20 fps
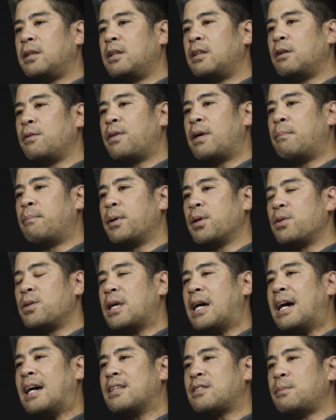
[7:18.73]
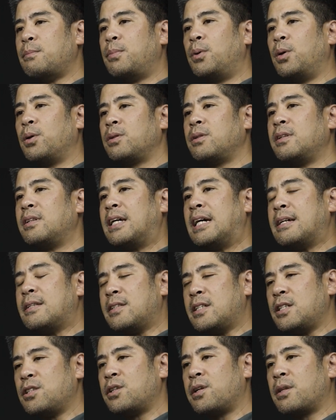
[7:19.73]
they're both as important
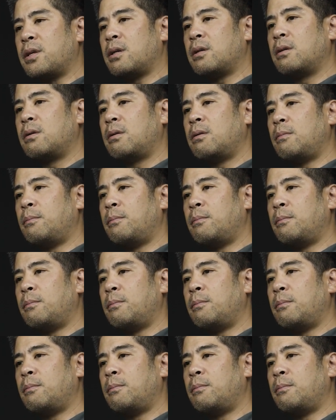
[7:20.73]
as each other,